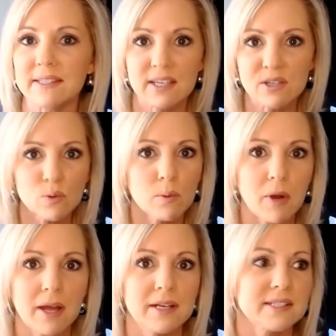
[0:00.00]
sensual
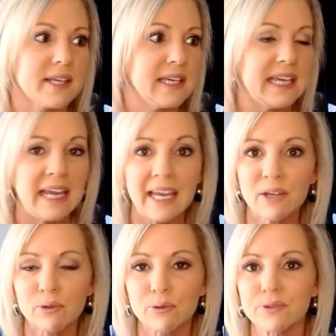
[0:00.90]
products like
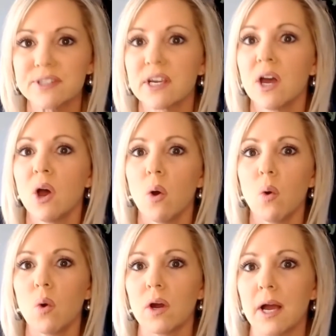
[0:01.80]
candles
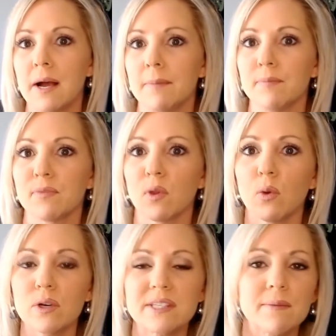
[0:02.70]
or
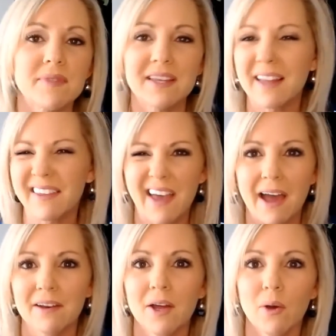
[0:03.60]
something like
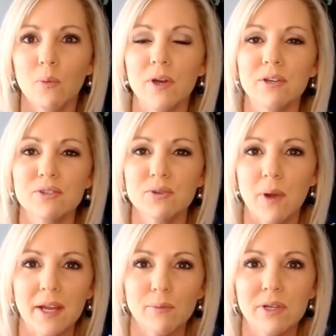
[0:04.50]
that. When you're
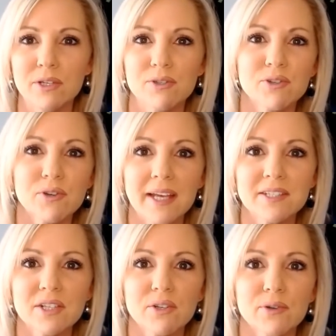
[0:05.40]
trying
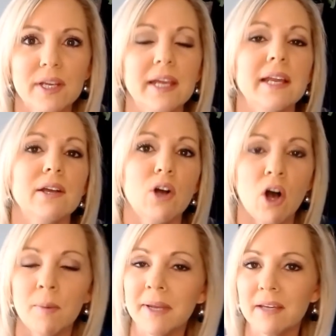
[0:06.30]
to create a
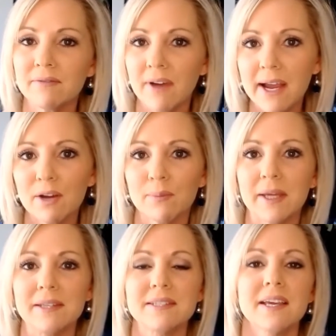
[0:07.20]
calming
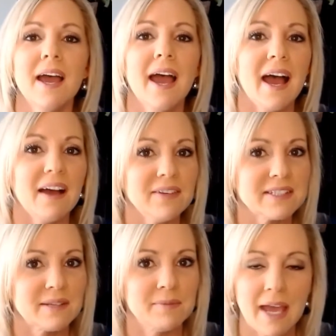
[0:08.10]
environment, having
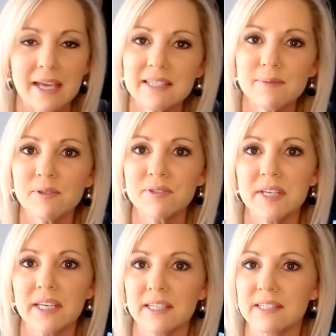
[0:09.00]
some nice
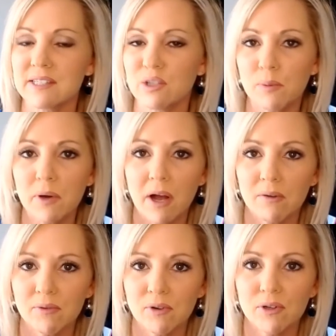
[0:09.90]
music is super
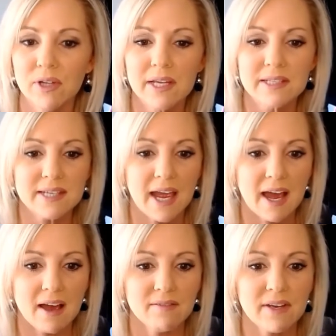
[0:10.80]
helpful to
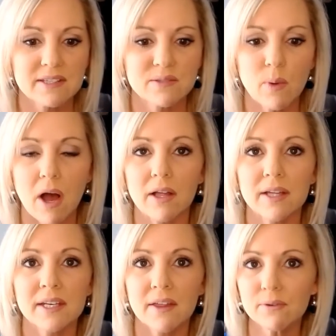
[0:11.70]
have as well.
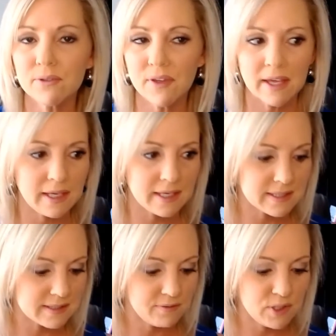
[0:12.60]
Another thing
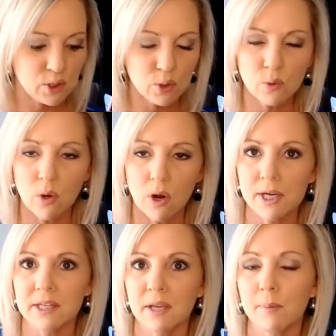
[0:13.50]
is if you are
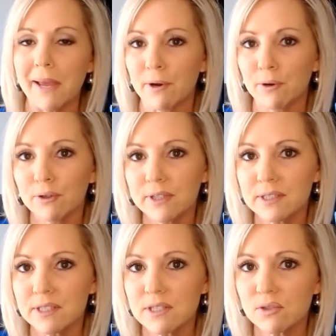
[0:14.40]
in the apparel
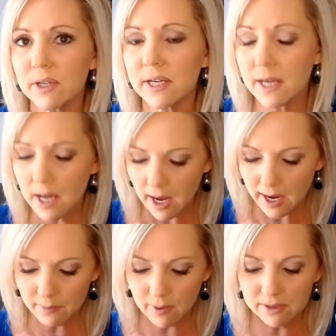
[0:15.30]
industry,
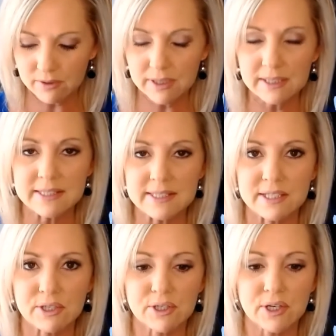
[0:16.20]
I want you to
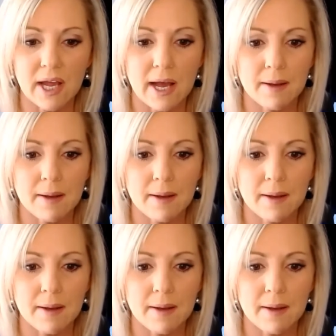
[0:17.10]
consider